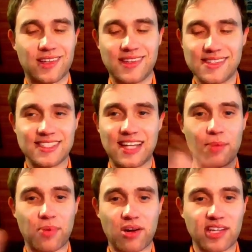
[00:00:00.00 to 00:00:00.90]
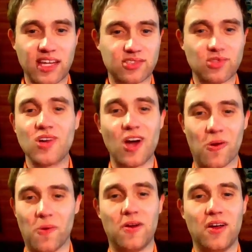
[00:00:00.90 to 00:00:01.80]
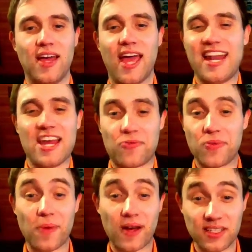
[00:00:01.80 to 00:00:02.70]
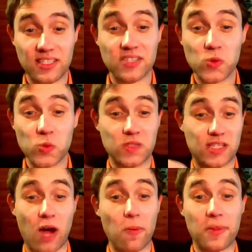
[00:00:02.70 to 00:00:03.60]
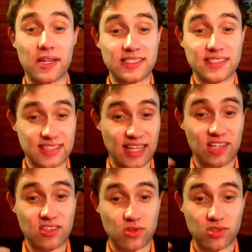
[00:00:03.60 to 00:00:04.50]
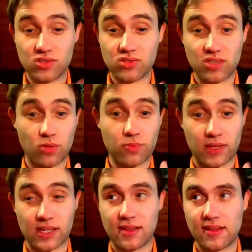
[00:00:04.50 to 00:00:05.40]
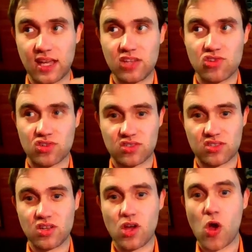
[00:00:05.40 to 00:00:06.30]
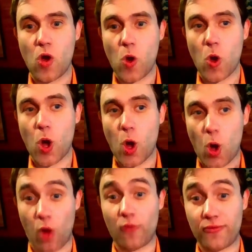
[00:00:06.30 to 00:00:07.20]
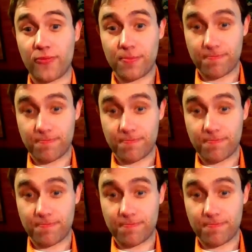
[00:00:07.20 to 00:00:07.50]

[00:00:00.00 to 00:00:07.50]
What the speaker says: This entire party has to go. And everybody who continues to downplay the dangers of